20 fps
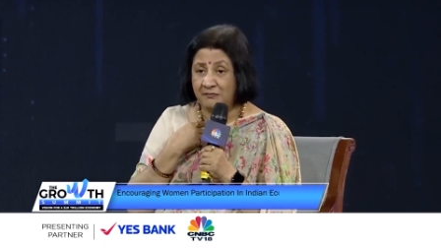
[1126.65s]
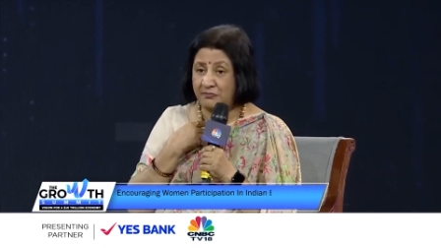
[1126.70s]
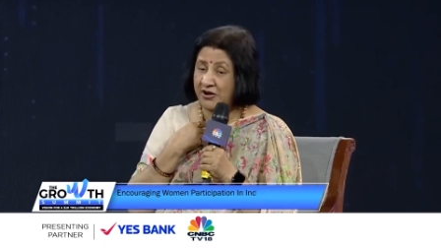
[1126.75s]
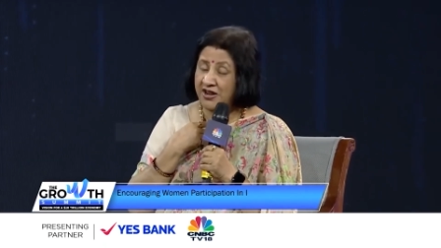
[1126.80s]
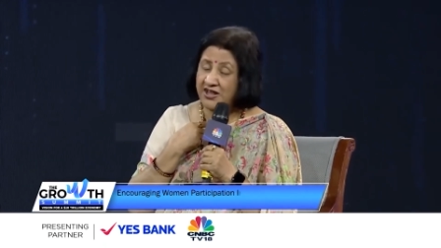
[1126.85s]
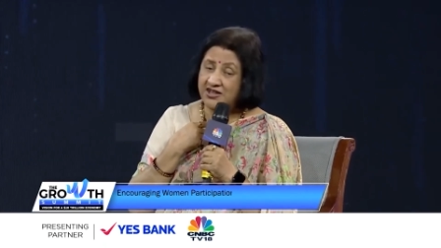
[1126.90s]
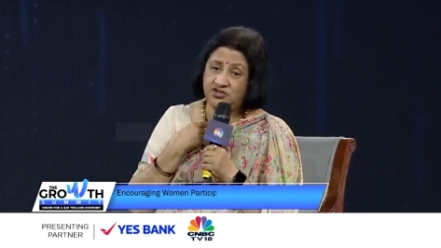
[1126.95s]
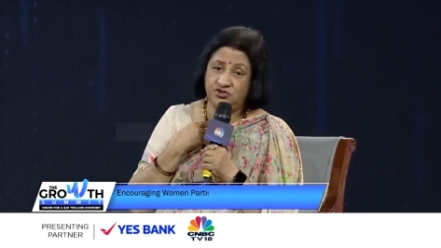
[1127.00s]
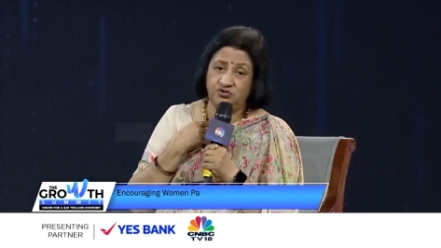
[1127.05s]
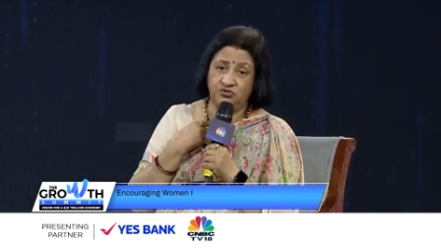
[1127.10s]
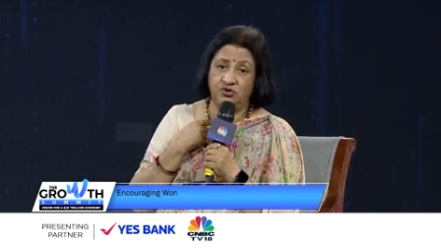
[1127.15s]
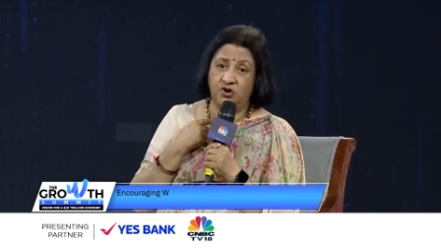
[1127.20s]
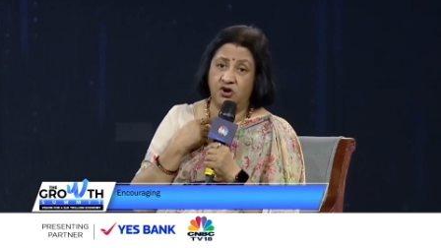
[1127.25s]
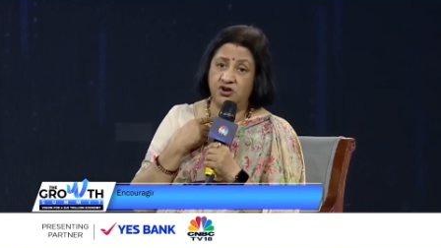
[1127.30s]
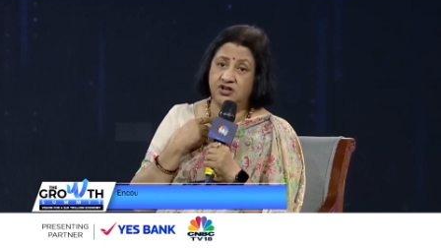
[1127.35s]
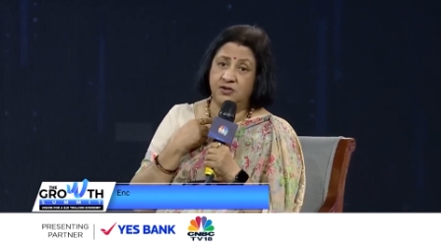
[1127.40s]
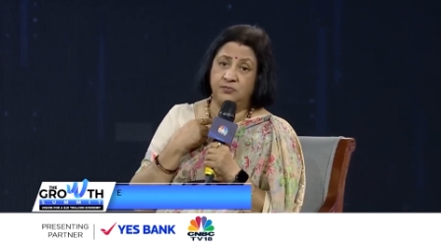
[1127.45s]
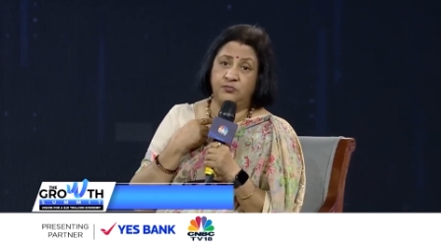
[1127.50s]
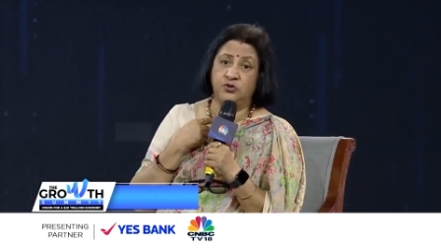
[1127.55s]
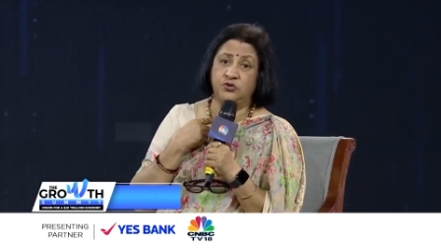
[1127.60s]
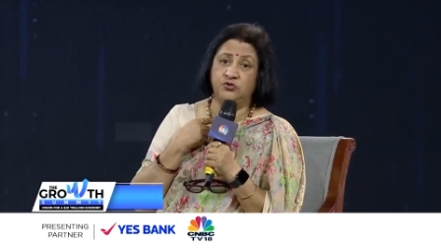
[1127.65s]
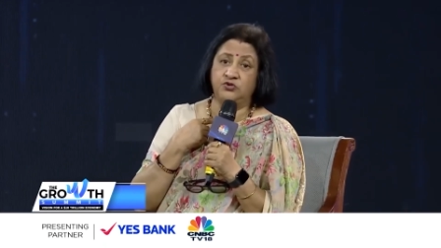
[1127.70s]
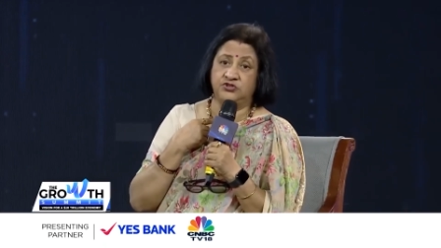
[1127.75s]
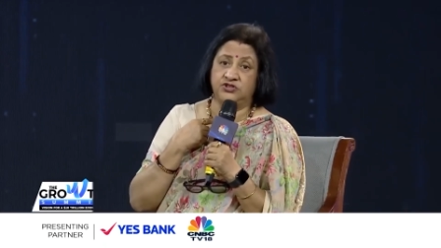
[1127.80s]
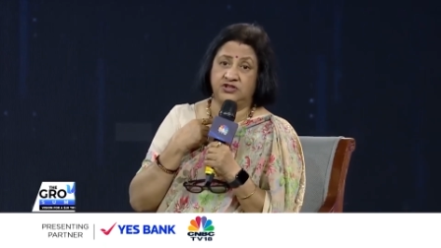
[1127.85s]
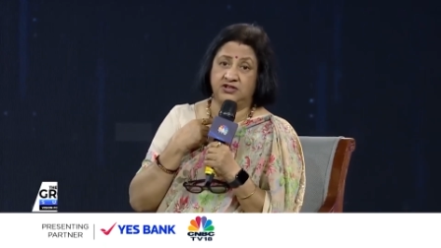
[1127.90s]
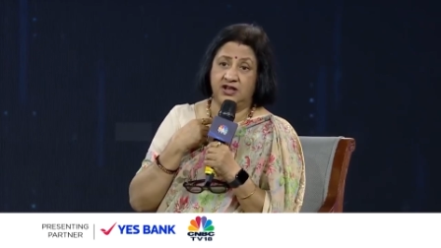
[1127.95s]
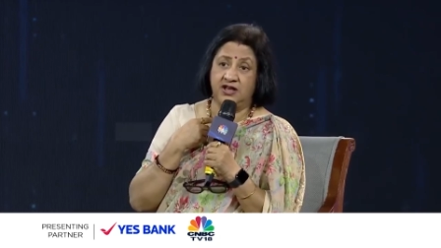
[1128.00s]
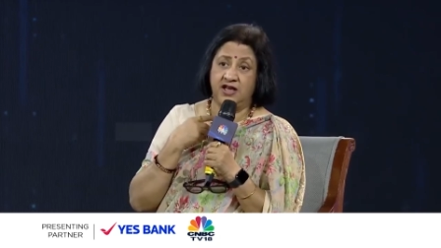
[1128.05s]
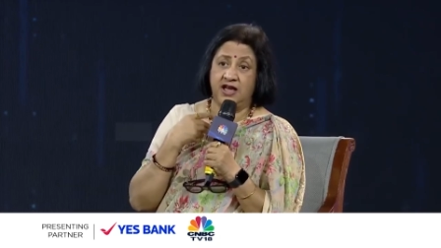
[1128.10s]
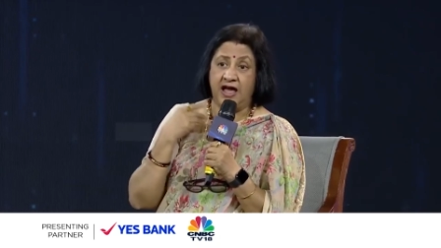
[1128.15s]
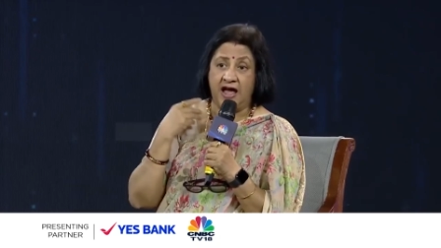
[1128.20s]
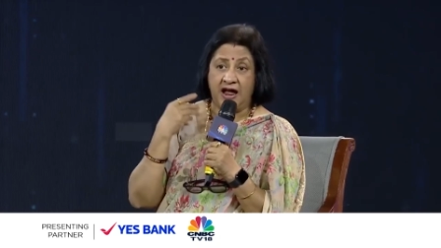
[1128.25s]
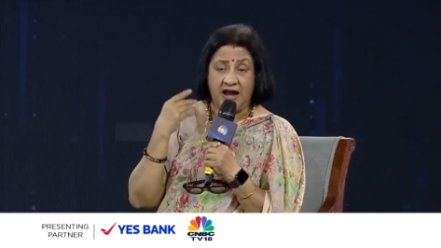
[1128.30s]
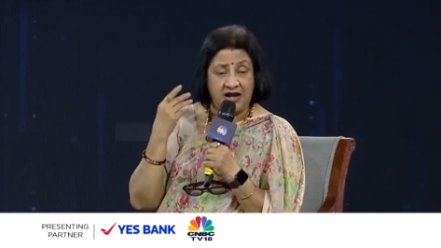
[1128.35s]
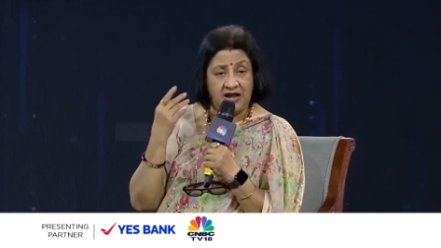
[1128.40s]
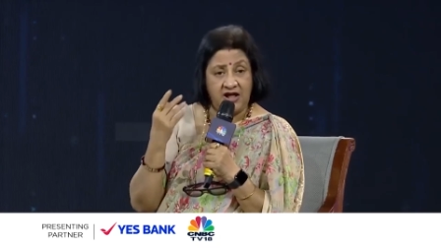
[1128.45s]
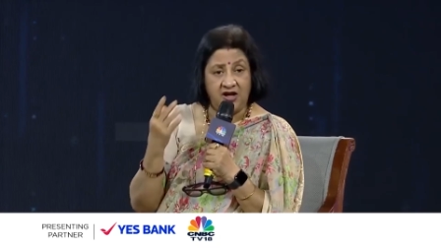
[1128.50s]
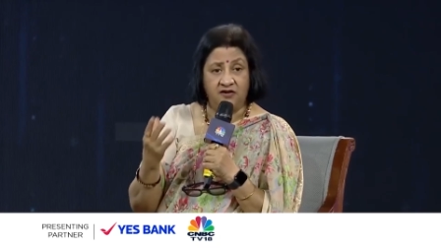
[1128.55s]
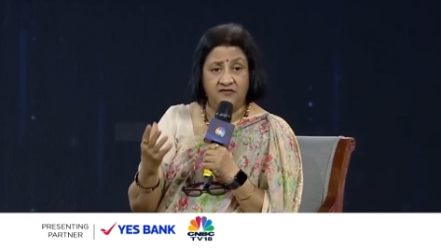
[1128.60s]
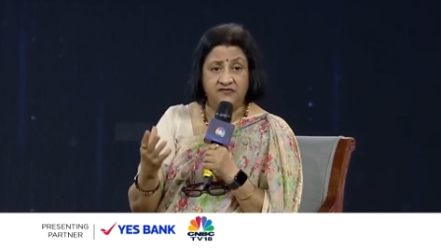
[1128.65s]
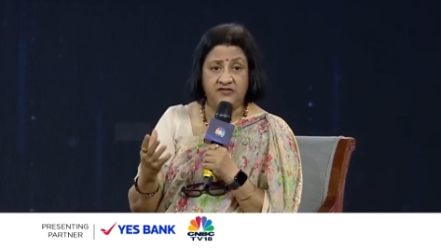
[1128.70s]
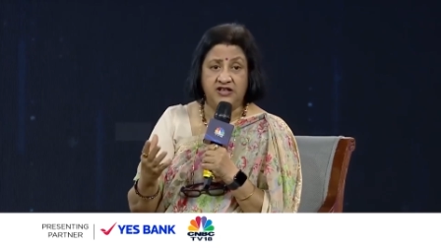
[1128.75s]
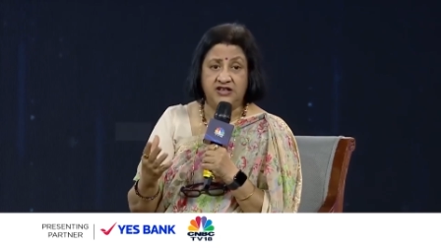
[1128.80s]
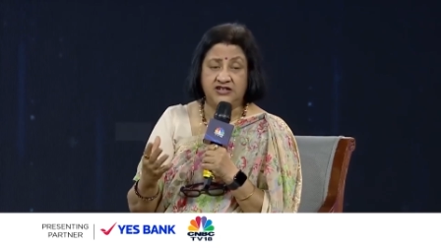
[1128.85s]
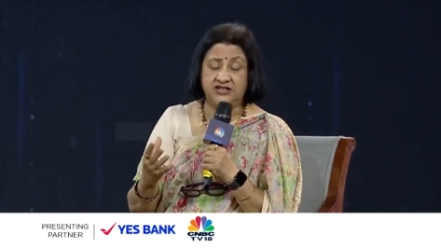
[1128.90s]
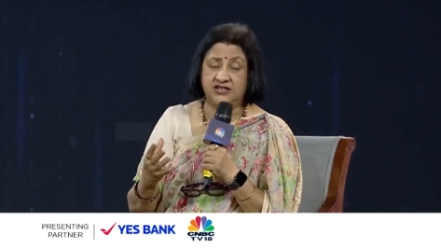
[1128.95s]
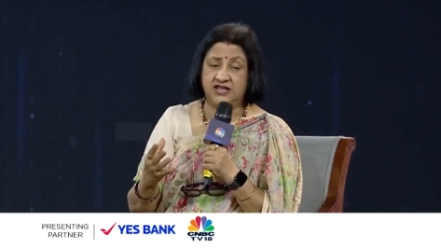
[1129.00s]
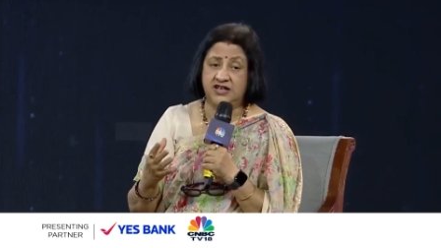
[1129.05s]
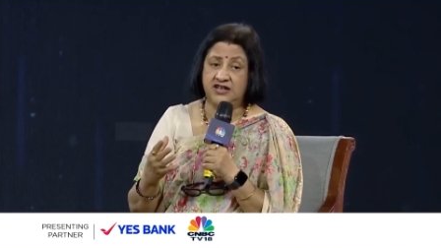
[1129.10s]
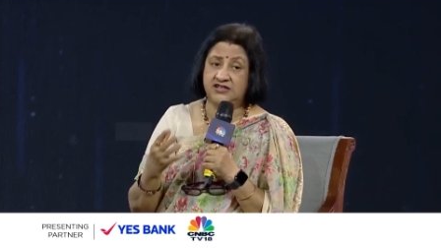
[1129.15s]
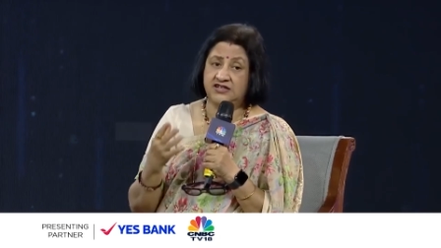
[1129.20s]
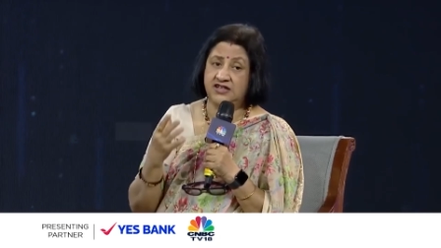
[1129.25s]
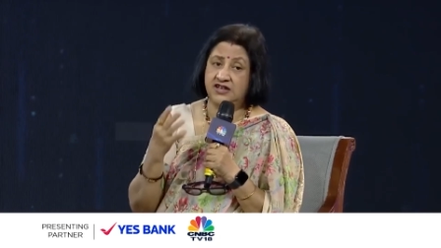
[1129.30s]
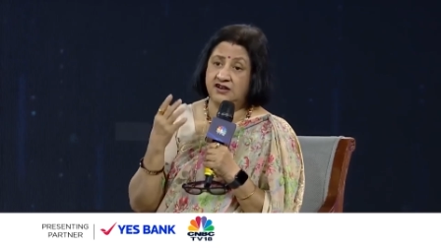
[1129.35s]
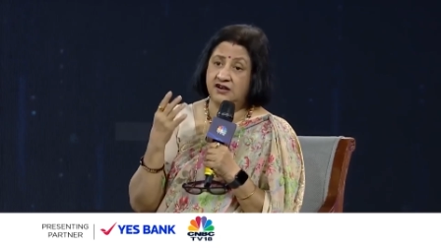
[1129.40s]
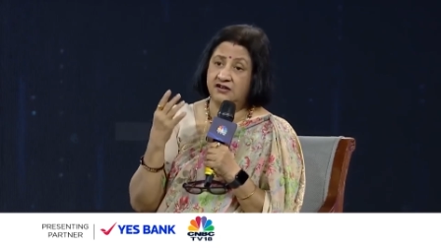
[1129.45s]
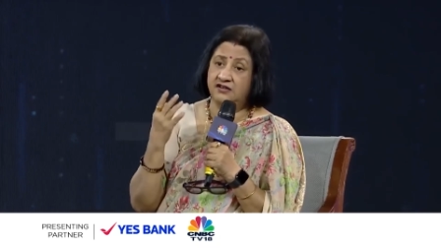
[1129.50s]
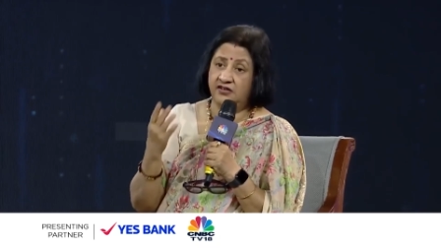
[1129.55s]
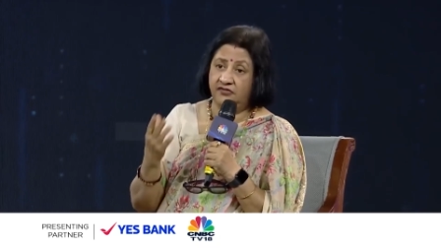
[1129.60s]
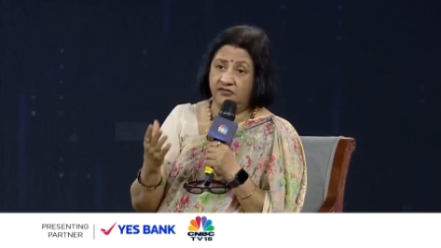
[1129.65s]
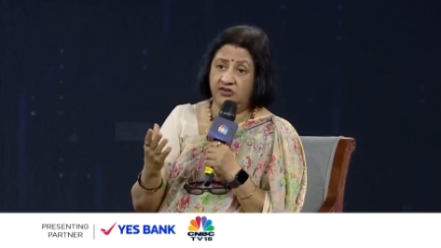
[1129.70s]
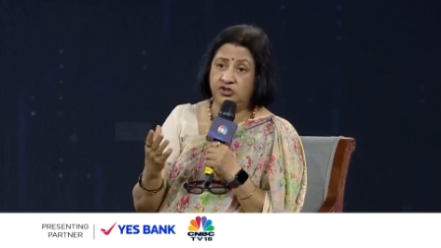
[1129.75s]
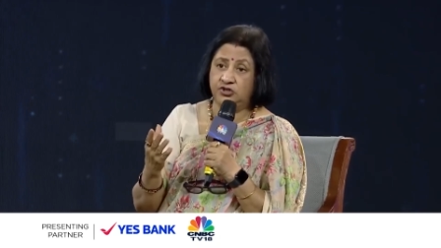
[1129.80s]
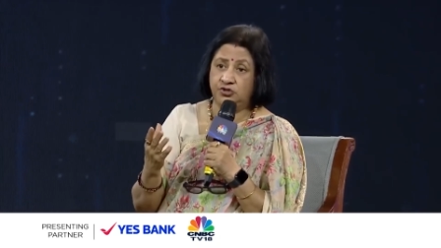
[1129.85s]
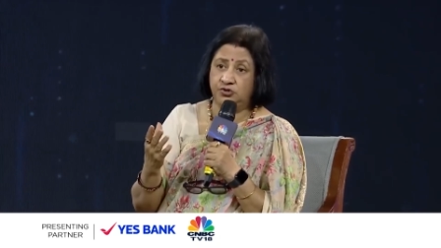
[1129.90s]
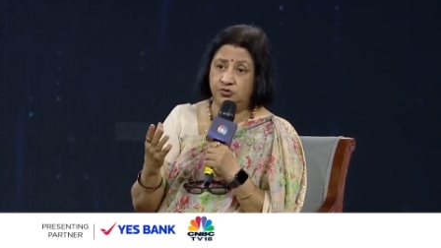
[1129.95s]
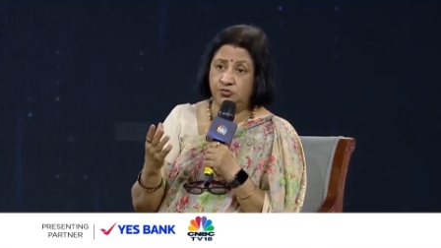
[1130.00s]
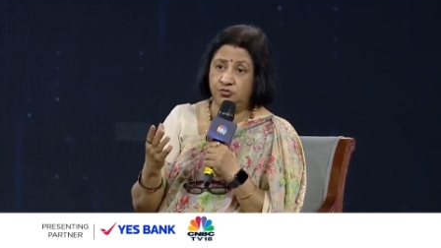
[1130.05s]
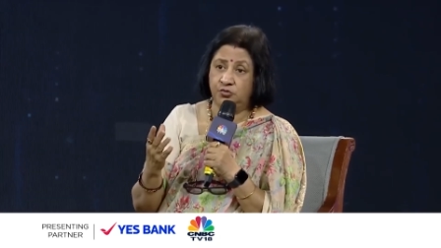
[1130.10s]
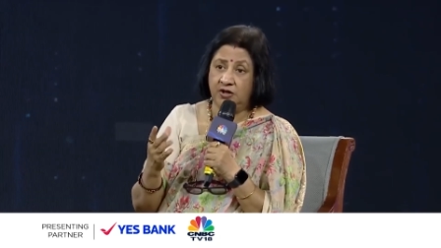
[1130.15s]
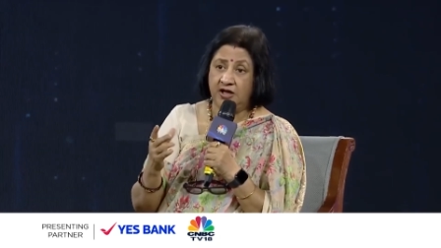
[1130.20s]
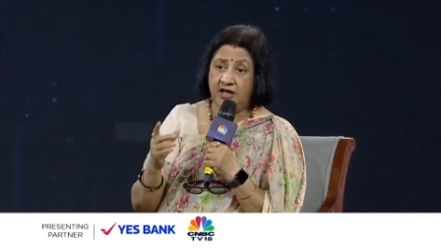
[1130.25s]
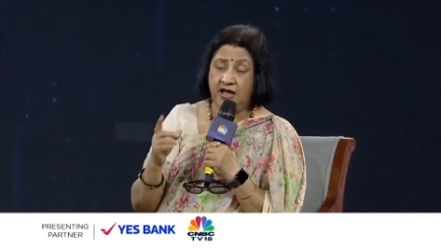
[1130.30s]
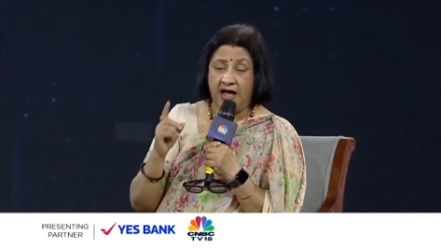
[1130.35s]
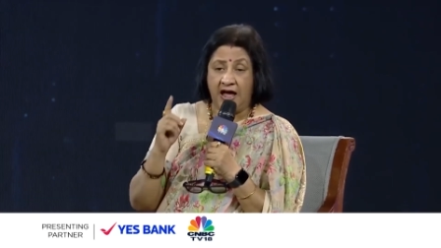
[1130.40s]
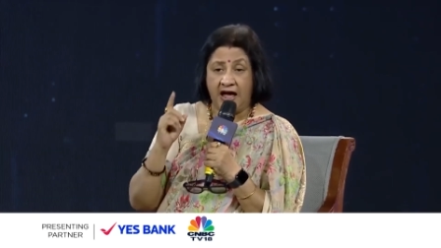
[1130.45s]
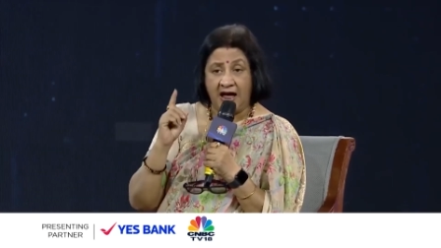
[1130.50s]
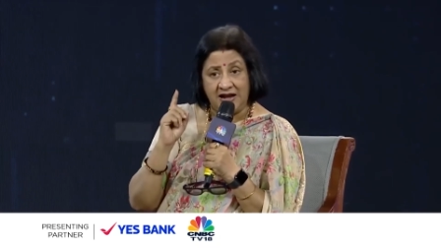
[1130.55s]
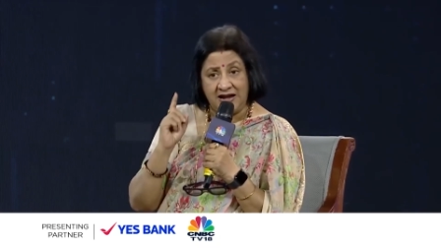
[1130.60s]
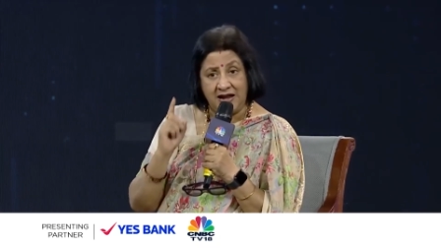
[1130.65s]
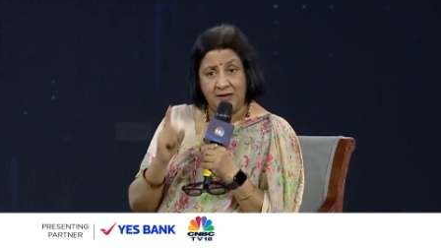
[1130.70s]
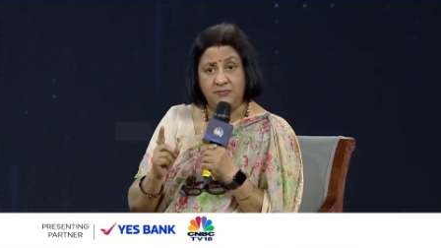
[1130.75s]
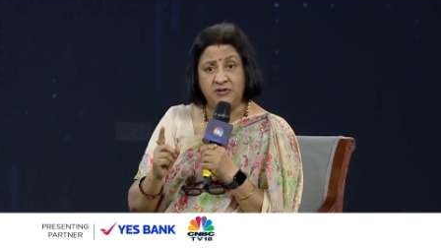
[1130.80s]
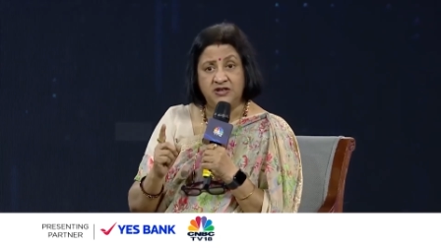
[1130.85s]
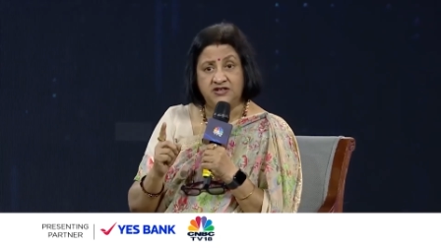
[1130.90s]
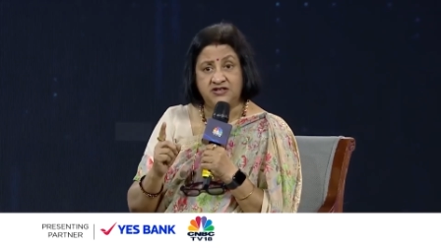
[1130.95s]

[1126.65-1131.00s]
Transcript: please do not abuse any of these things that are given to you. Any